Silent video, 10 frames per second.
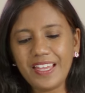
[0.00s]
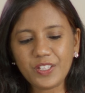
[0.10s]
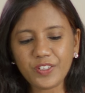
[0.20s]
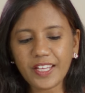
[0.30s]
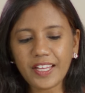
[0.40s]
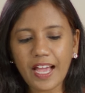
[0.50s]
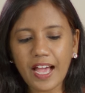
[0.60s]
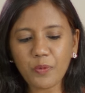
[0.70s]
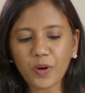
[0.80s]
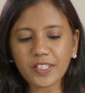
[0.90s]
Today,
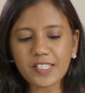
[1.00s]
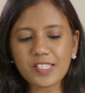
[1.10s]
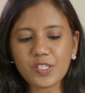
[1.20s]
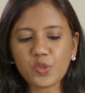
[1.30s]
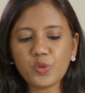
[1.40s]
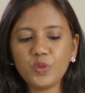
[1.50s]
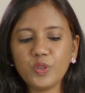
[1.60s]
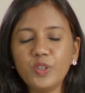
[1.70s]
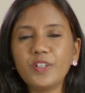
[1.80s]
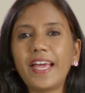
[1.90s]
I want us to
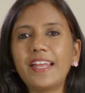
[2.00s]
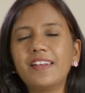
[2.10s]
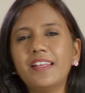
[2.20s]
look at